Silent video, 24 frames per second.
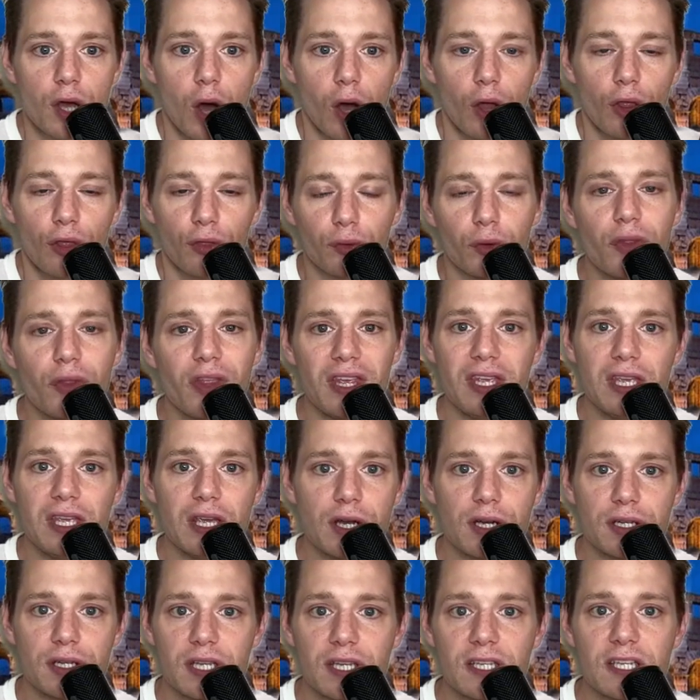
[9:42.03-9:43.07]
Through the
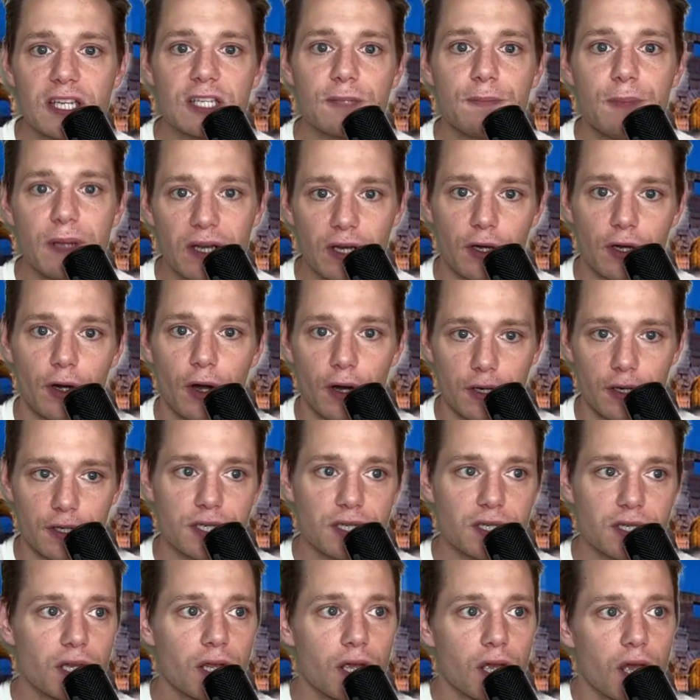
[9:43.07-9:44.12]
years, this has been
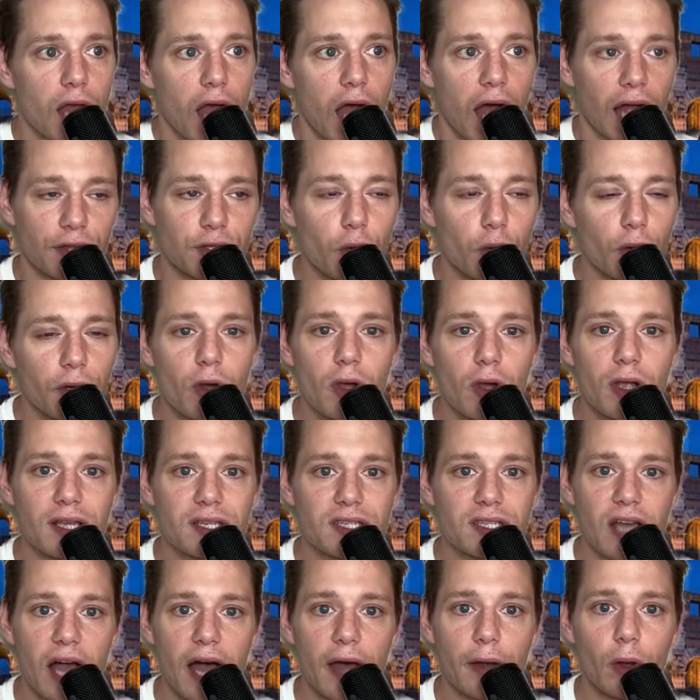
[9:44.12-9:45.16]
cursed. Antonio
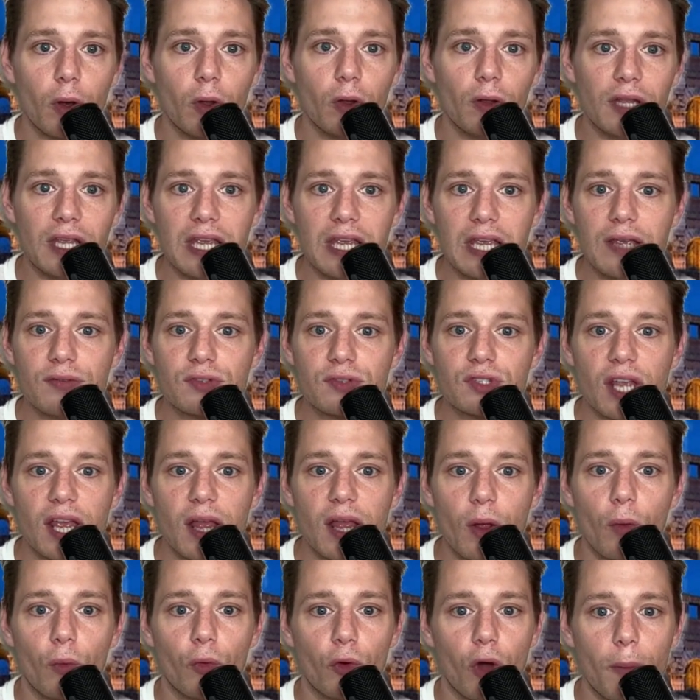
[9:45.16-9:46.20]
Cassano leaves.
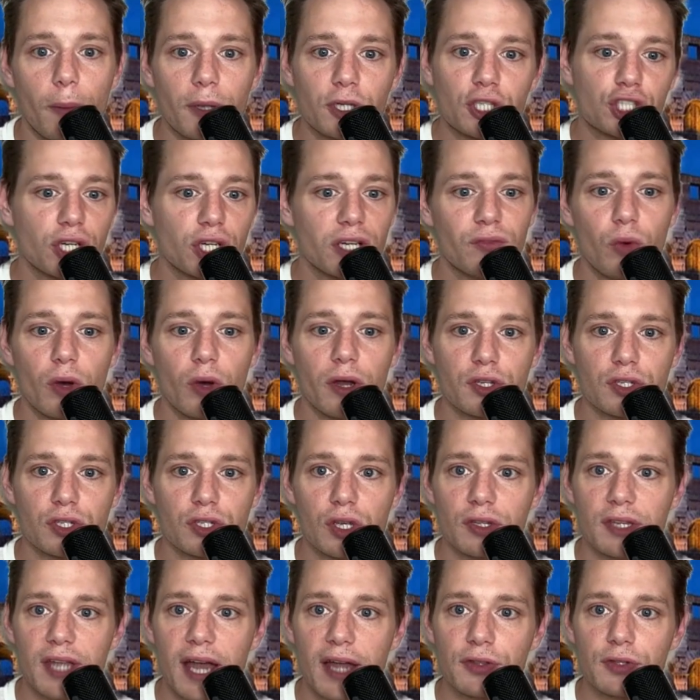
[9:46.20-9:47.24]
Roma should have won a
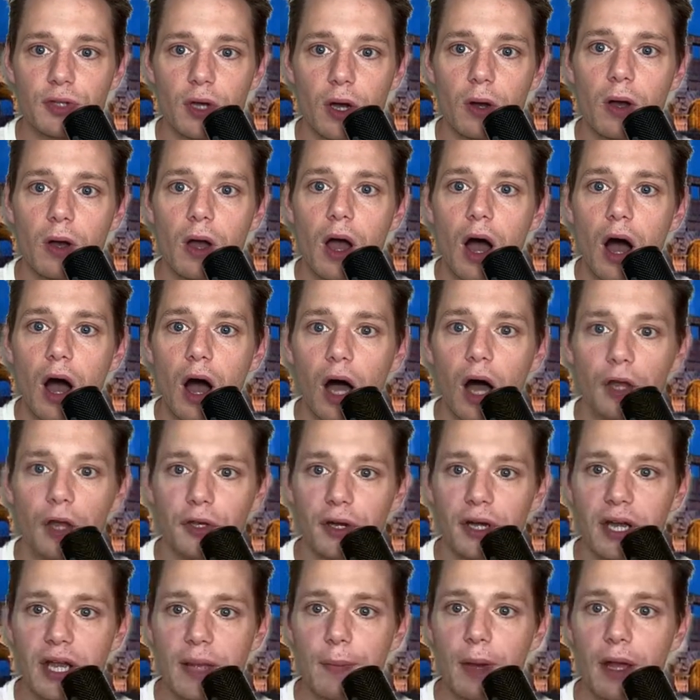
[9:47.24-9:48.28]
Scudetto under
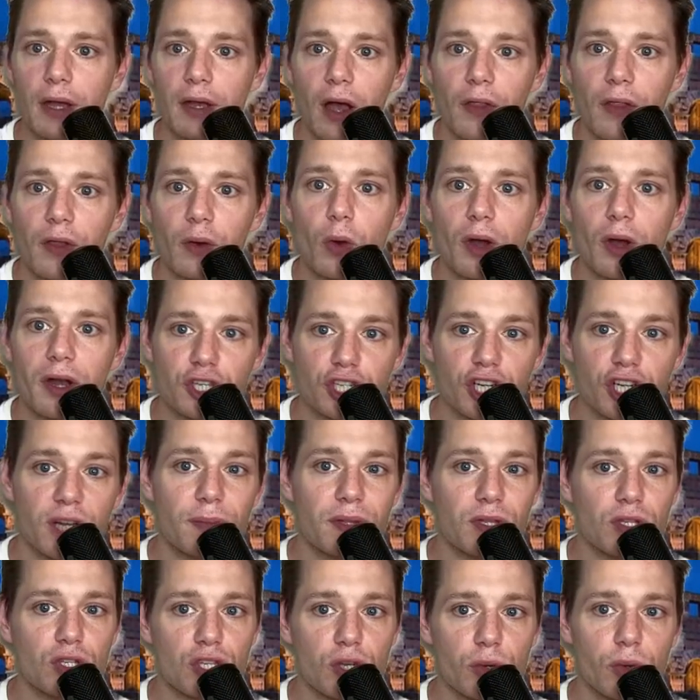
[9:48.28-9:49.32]
him. Another one. It should have been
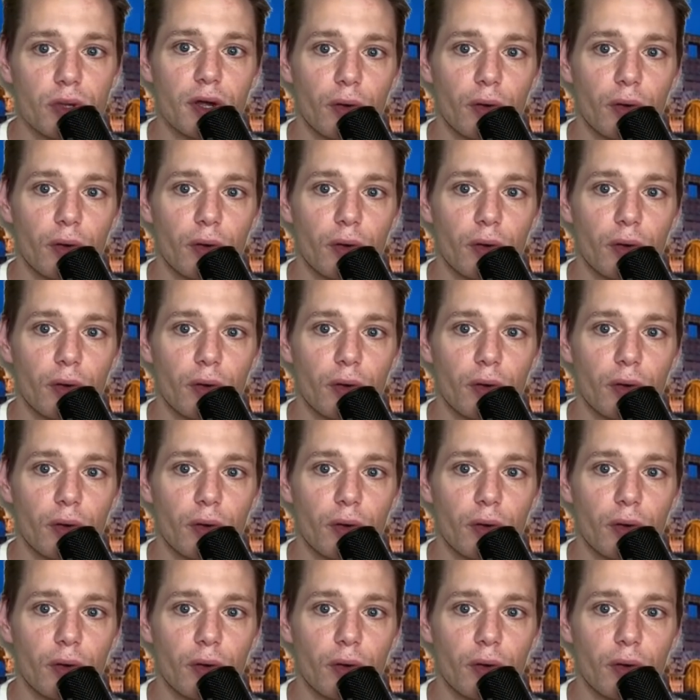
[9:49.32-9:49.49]
2 in a